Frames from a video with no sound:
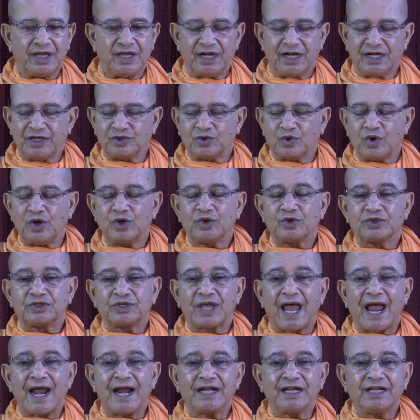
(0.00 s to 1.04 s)
it's going to
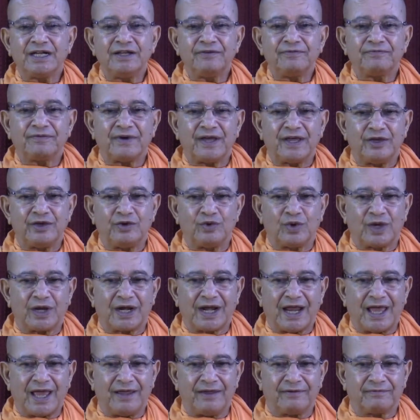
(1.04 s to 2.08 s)
sanctify your
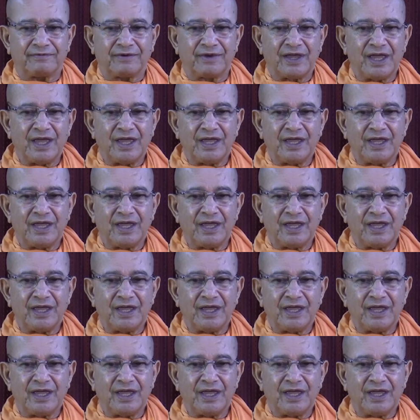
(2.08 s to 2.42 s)
life.